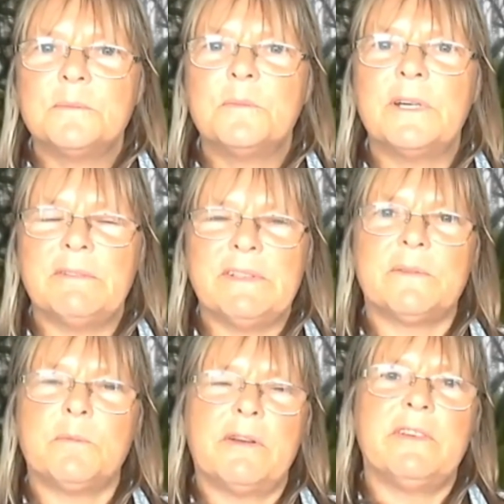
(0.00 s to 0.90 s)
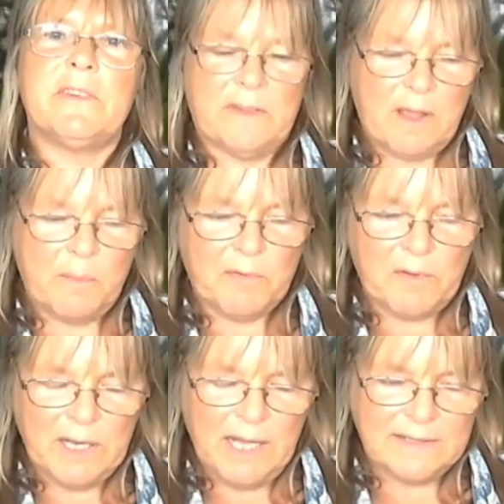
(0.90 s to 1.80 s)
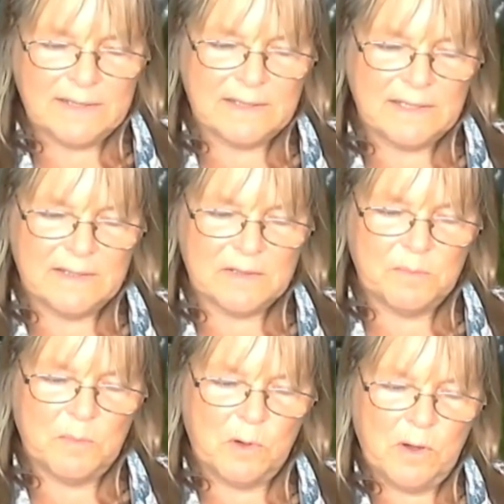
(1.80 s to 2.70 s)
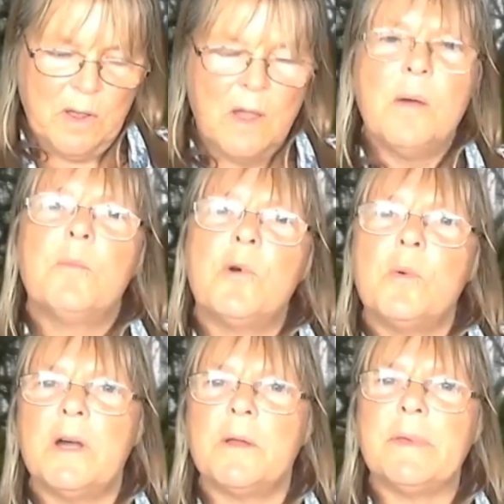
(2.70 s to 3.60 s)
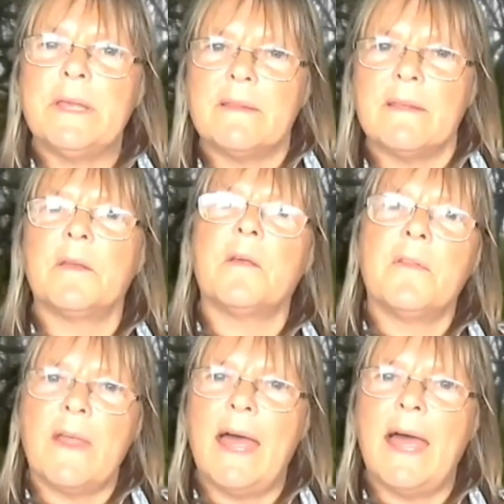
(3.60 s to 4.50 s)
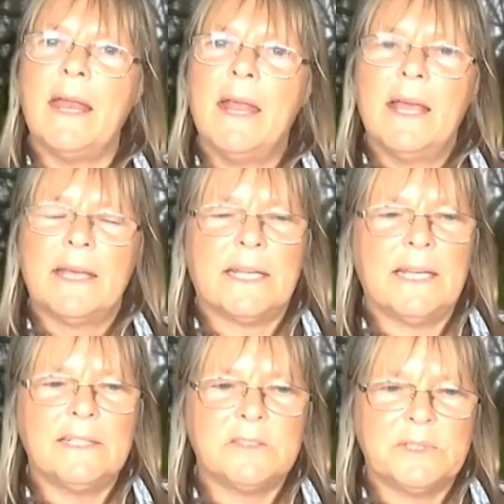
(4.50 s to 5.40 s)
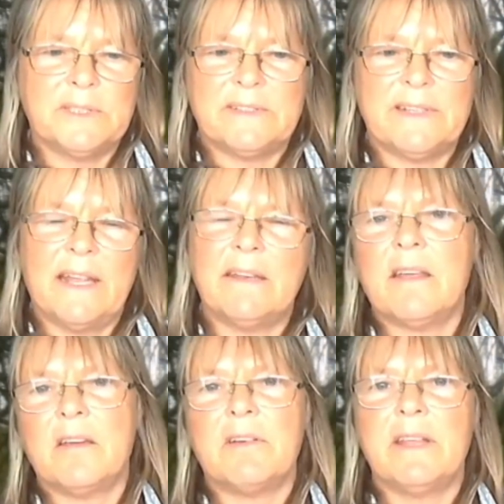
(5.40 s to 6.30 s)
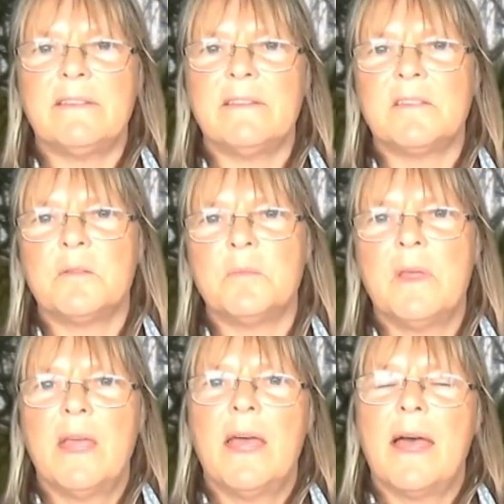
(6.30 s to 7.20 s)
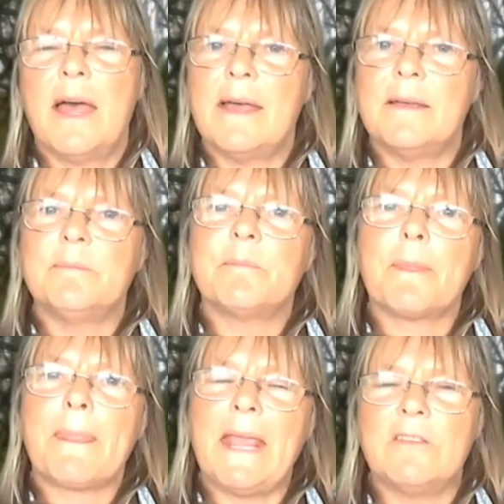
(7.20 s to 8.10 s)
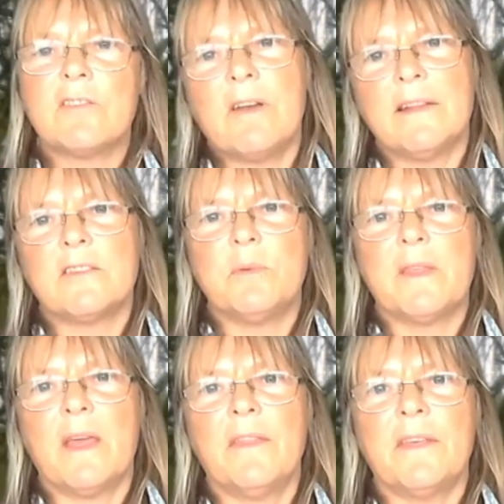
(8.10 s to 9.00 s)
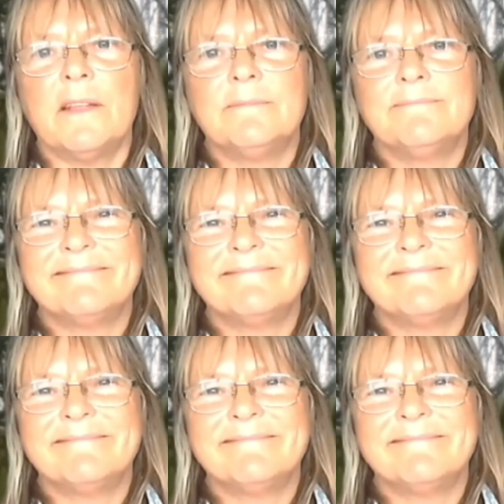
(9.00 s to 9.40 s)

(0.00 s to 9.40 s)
Where is this coming from? I'd like to see some more work being done on that. And I'd like to understand how racism interacts with other